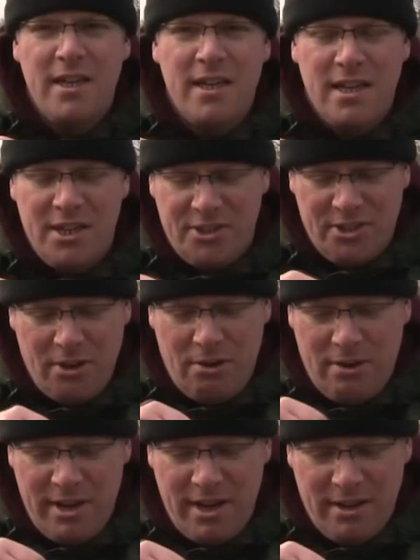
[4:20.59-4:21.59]
is
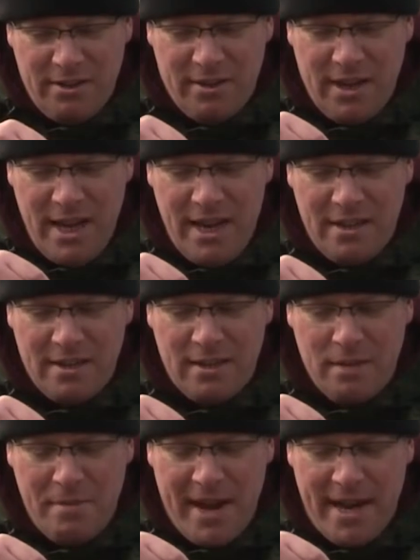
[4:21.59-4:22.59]
tie the leaders
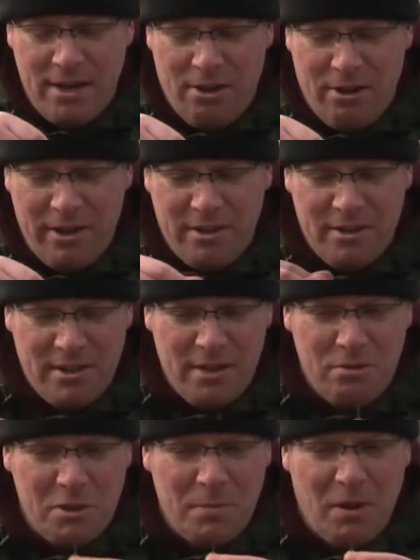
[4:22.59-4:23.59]
to the main line. There's a
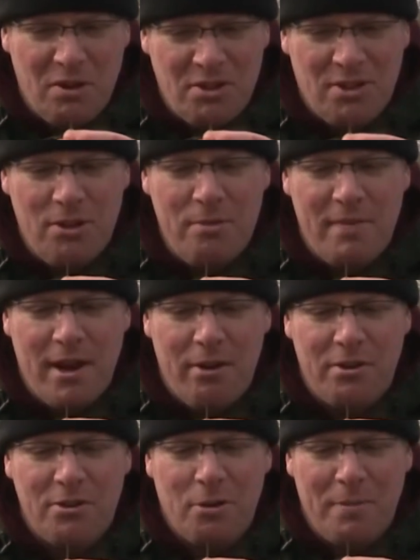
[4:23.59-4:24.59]
little splice loop there
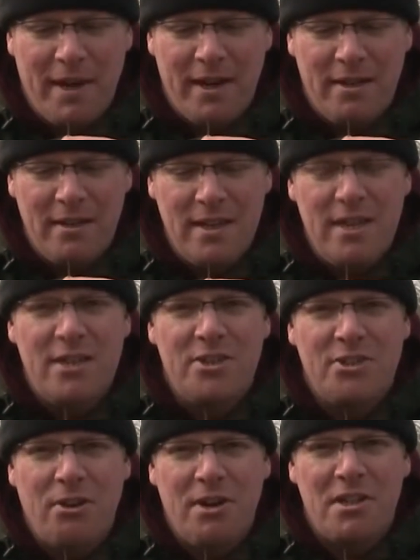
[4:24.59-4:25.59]
at the top end.
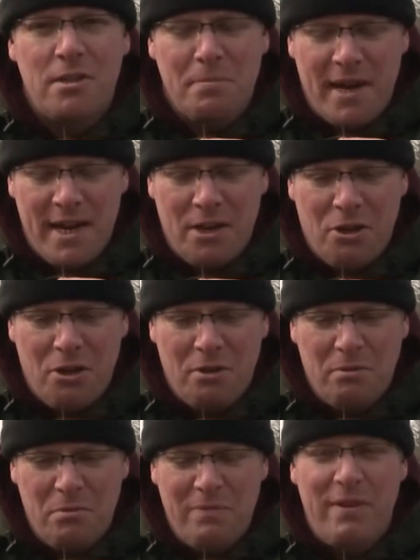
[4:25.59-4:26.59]
Just tie it to the main
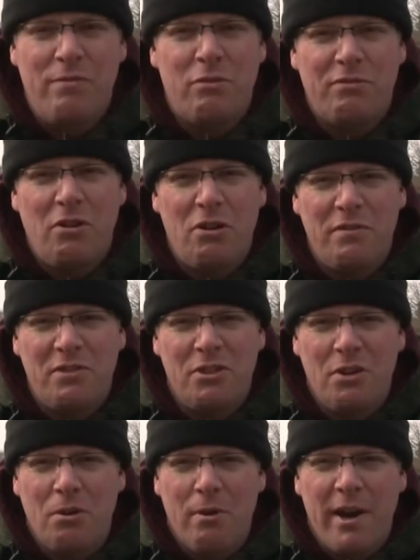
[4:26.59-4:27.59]
line with either a
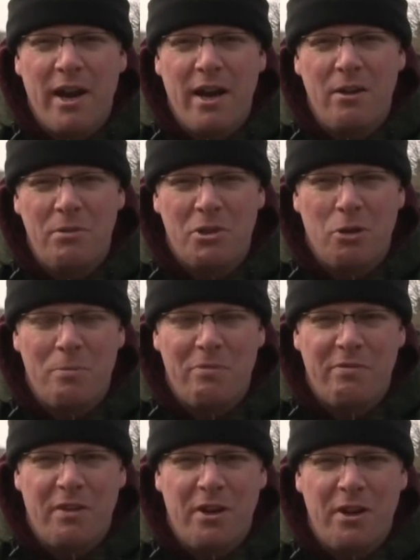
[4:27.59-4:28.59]
5-turn grinner, which I prefer,